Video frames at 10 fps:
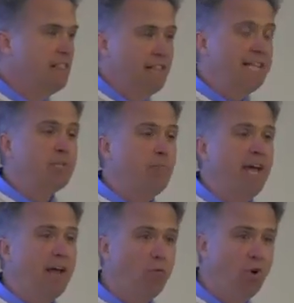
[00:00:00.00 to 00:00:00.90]
let's
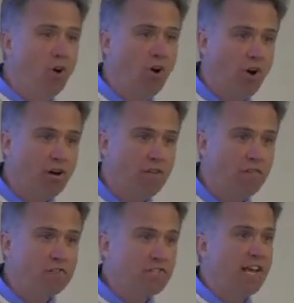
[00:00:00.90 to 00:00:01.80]
ban war
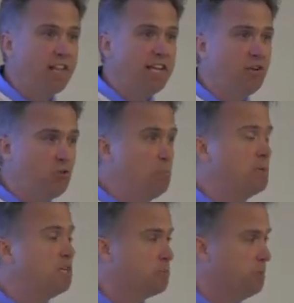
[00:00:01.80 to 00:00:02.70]
for settling
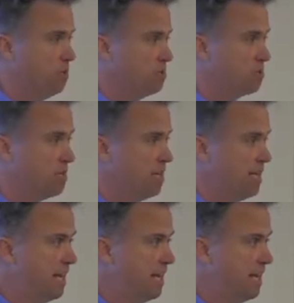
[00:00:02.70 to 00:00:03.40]
group disputes.